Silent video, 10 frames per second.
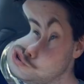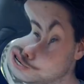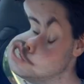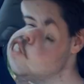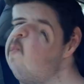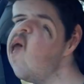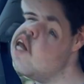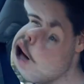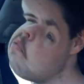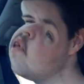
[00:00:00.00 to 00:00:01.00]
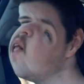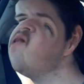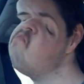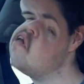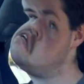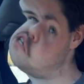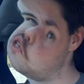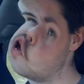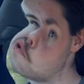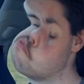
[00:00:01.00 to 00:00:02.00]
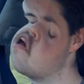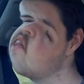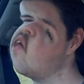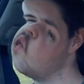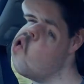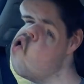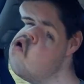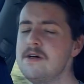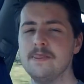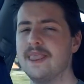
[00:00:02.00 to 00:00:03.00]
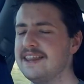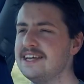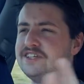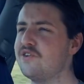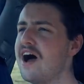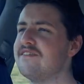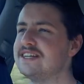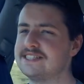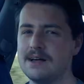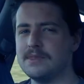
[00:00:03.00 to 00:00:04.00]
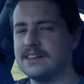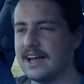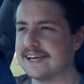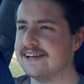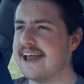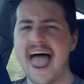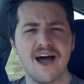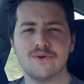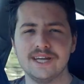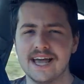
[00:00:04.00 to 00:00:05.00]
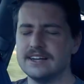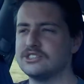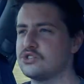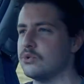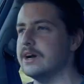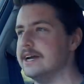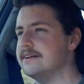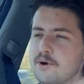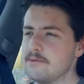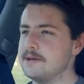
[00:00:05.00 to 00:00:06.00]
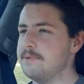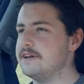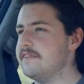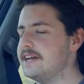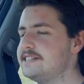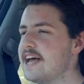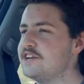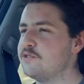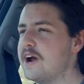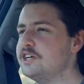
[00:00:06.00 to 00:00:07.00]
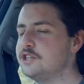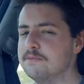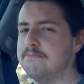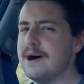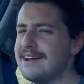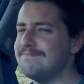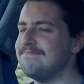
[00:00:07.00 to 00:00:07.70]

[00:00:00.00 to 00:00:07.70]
can speed up a little bit and you don't break the law, and they're driving something like an Audi S3. Probably a bit of an exaggeration, but